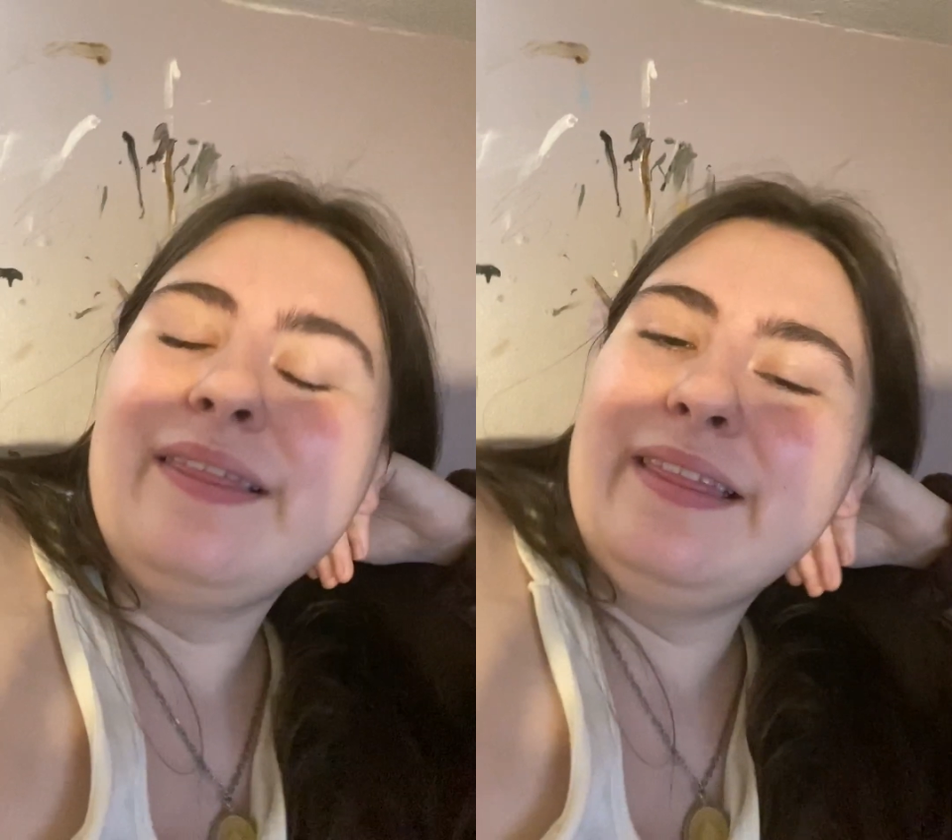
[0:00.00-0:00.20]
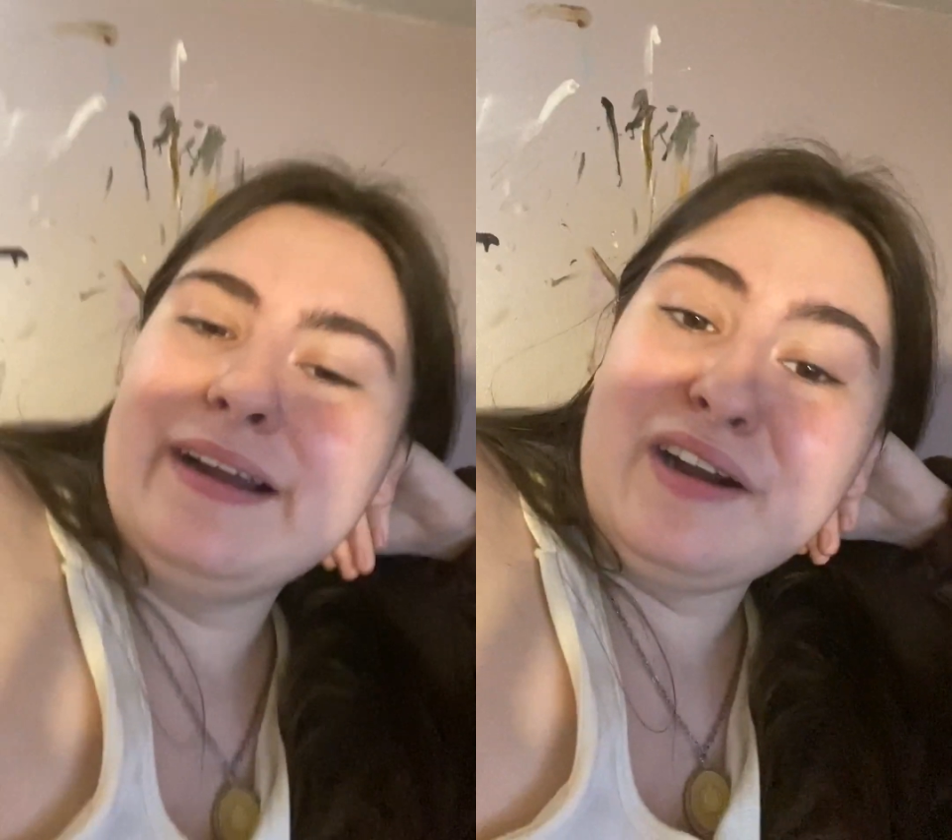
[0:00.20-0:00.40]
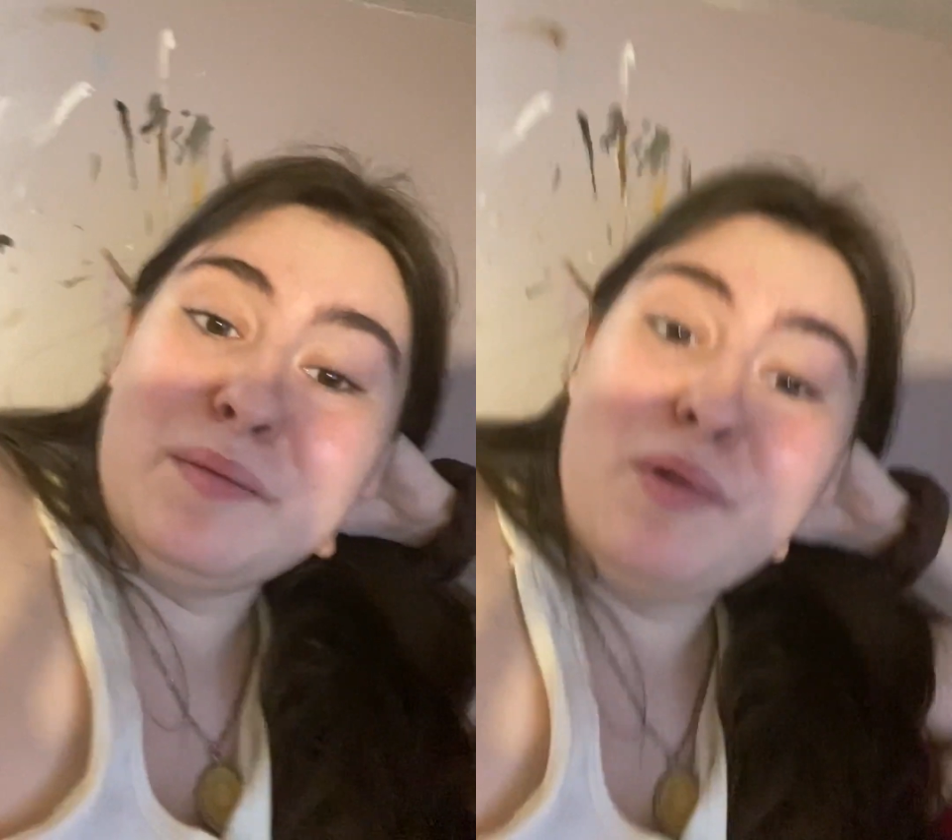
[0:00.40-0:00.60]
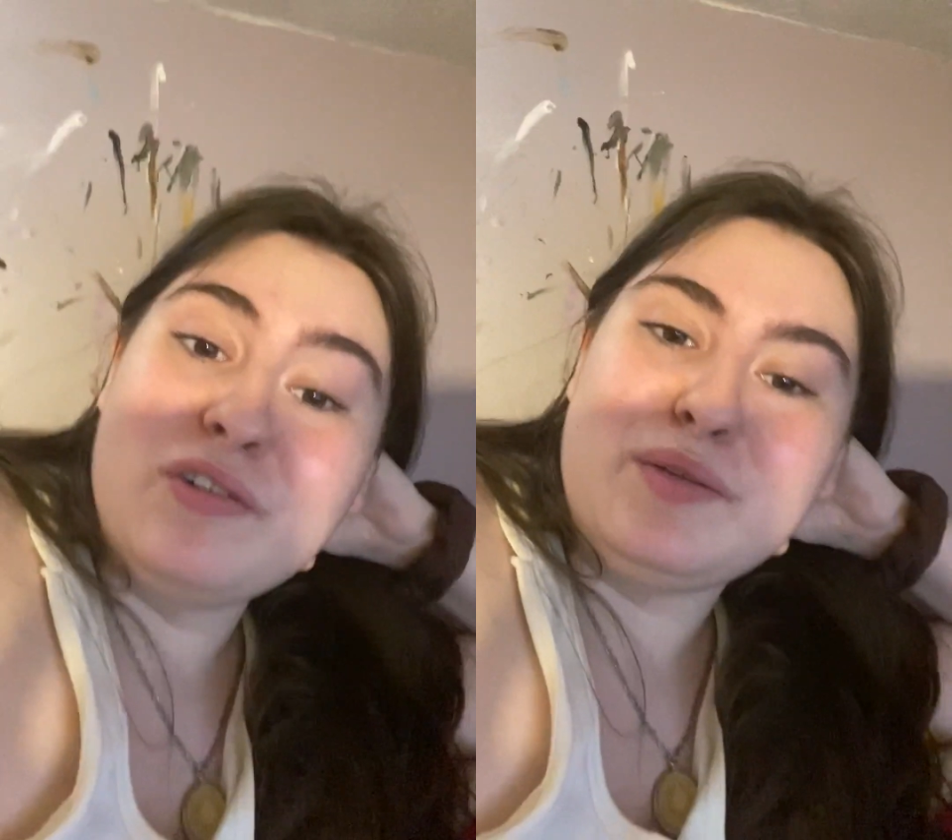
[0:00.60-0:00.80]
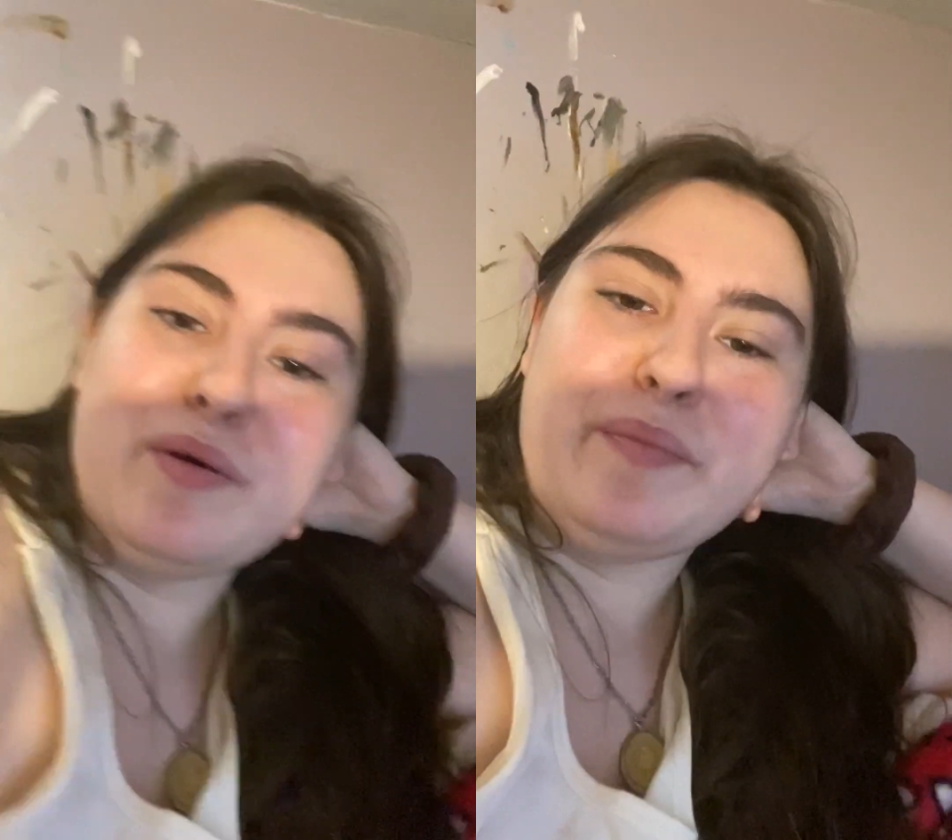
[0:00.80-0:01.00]
there are
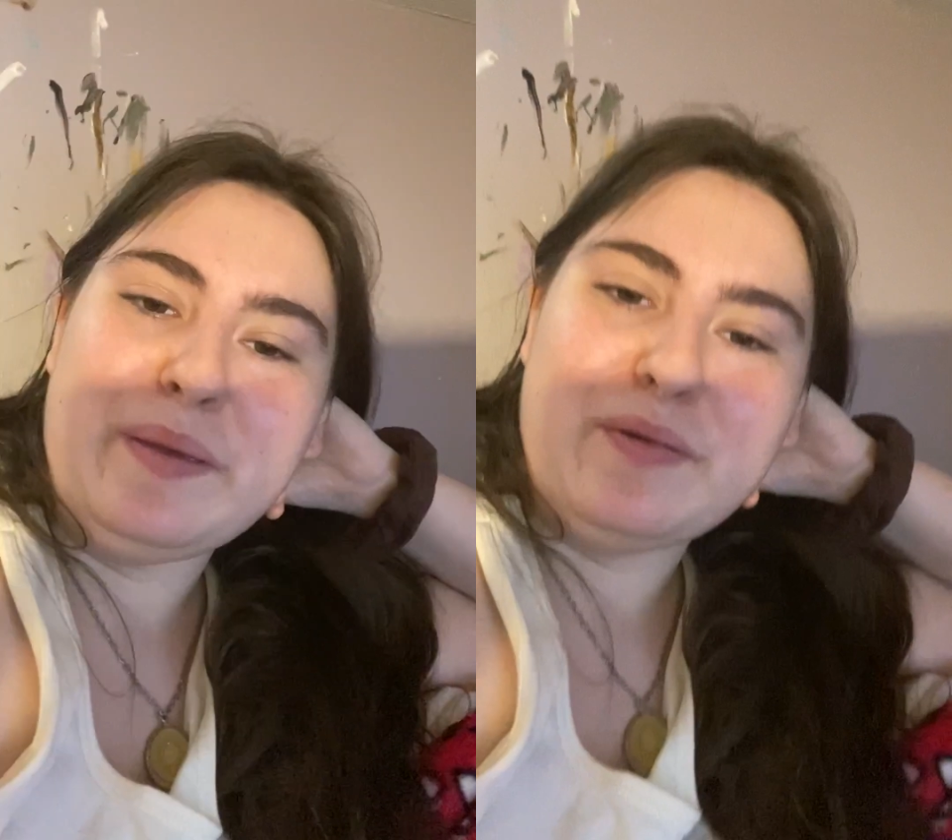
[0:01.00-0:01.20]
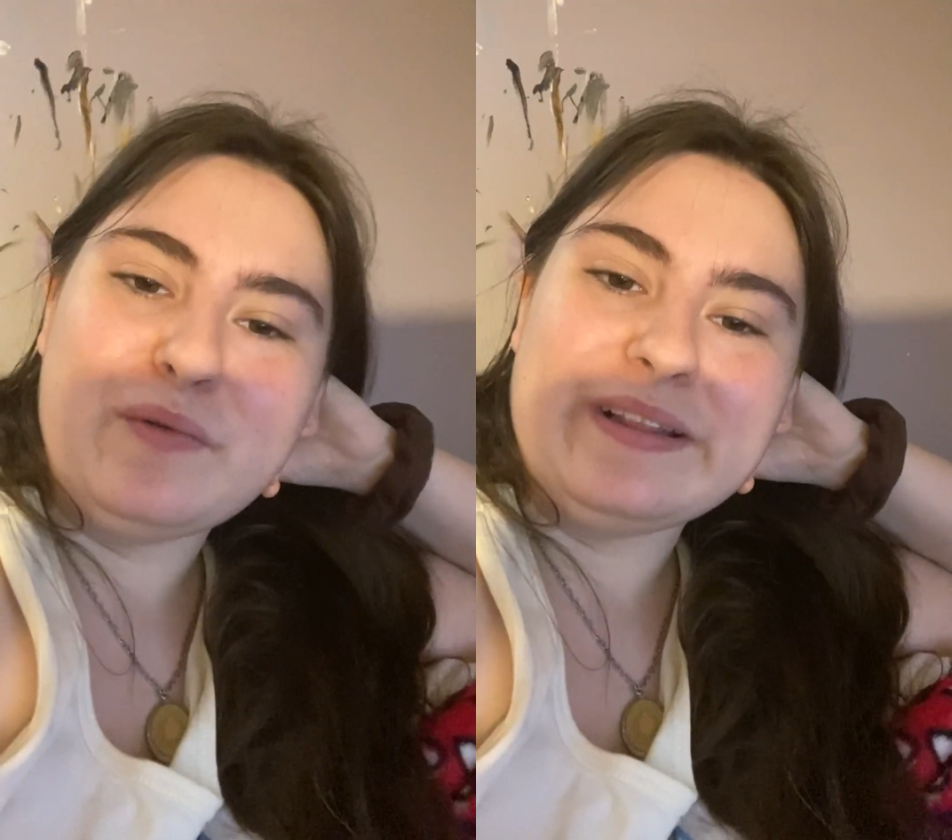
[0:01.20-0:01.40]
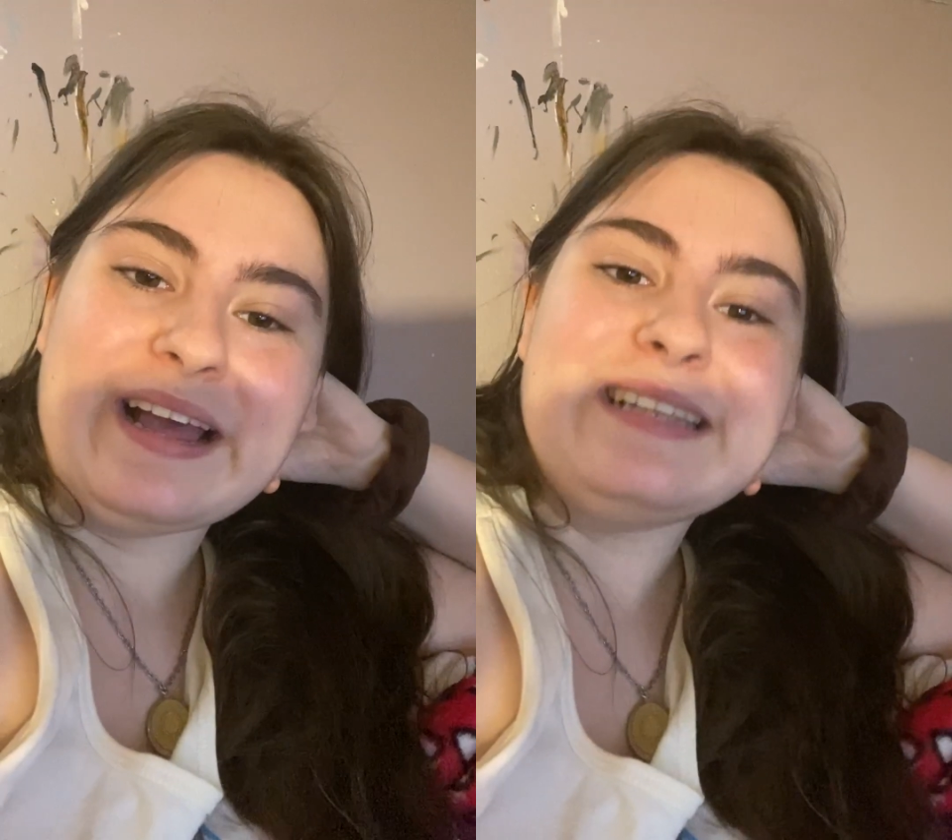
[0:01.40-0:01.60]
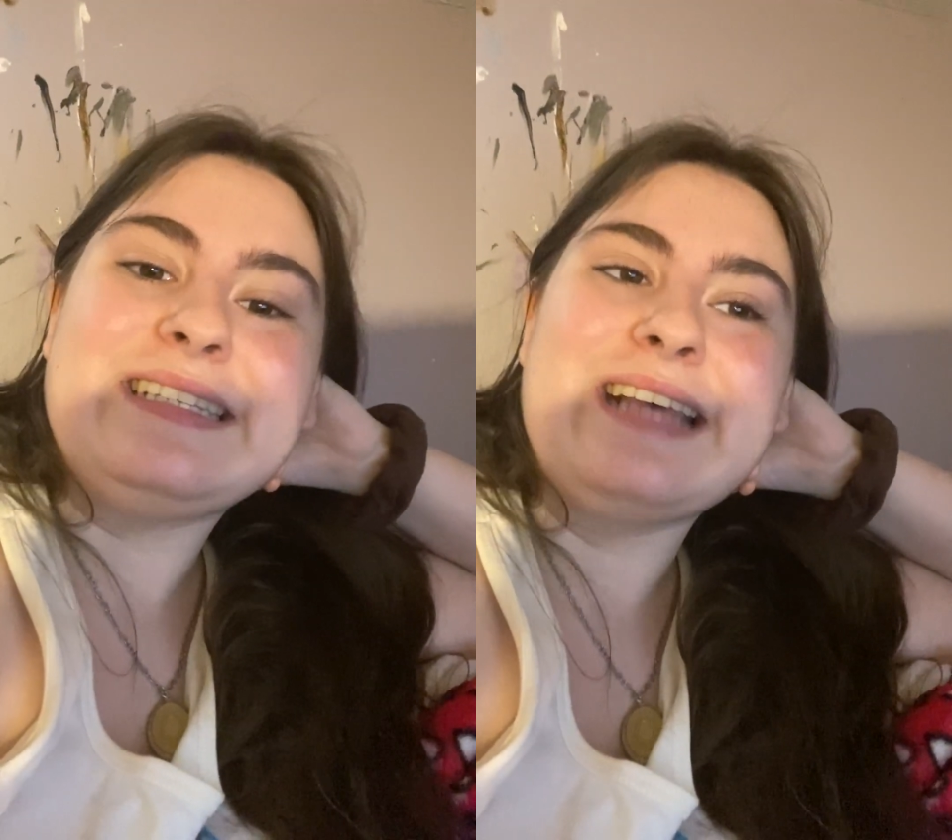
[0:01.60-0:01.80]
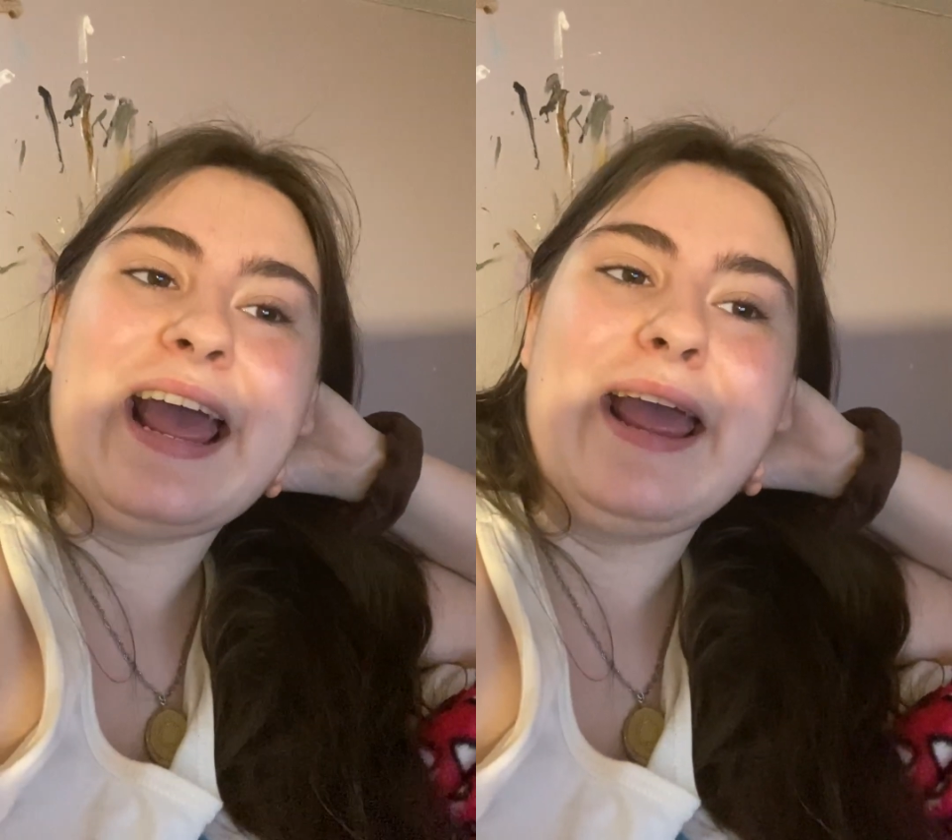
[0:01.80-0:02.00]
multiple people with that
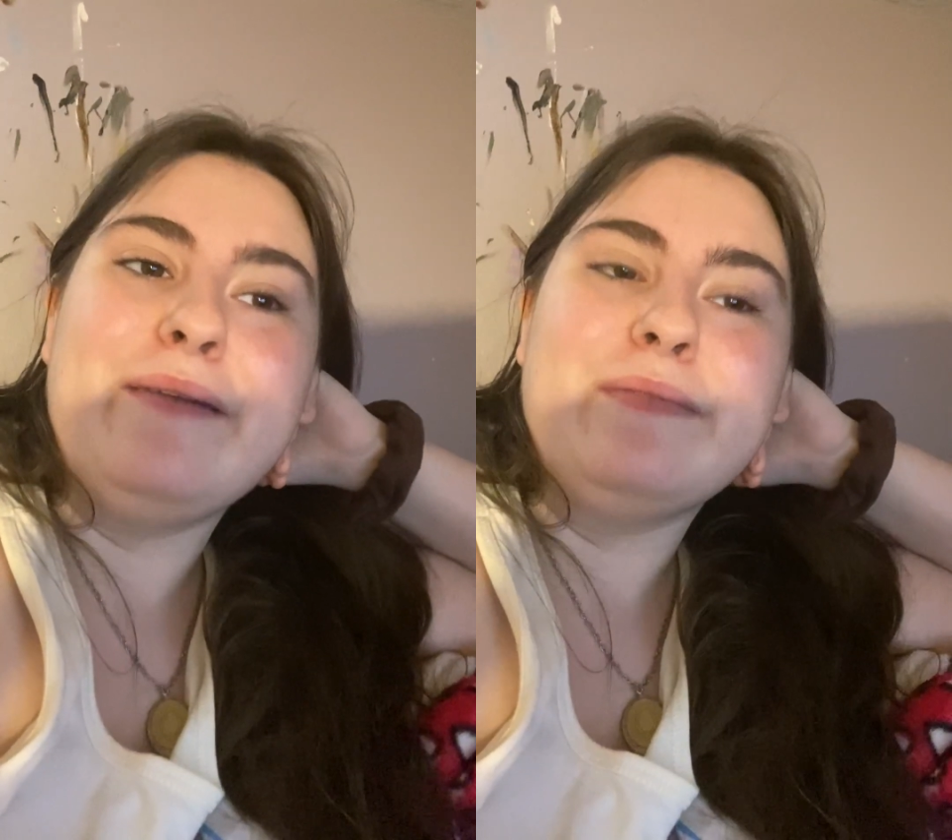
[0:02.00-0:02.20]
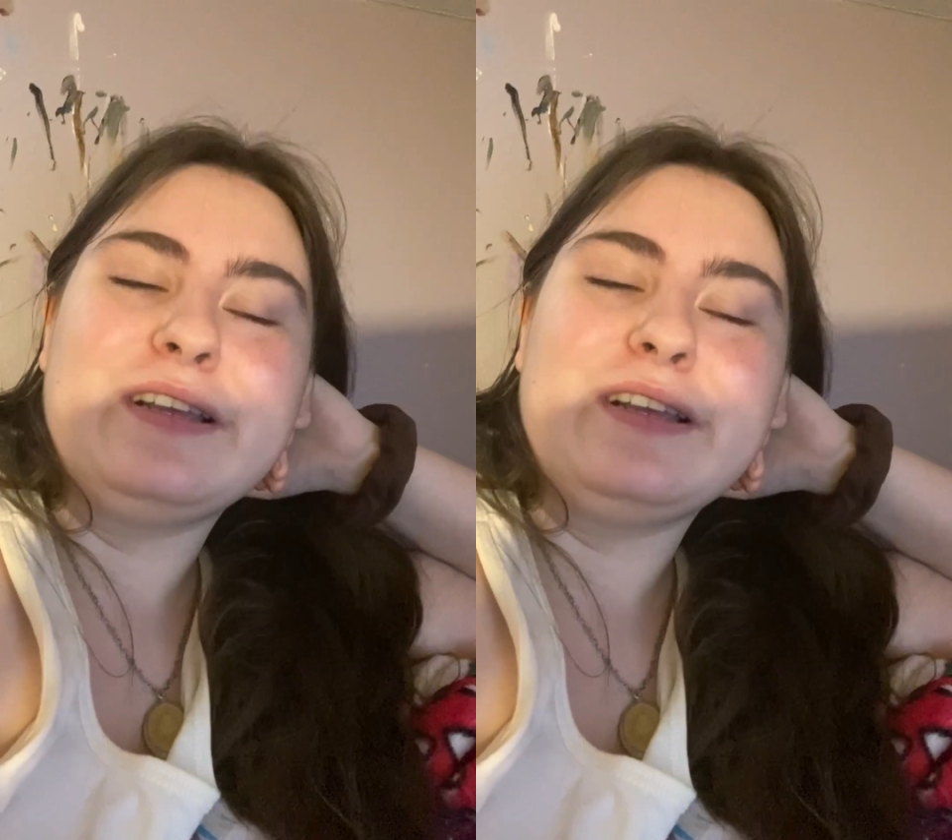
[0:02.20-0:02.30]
same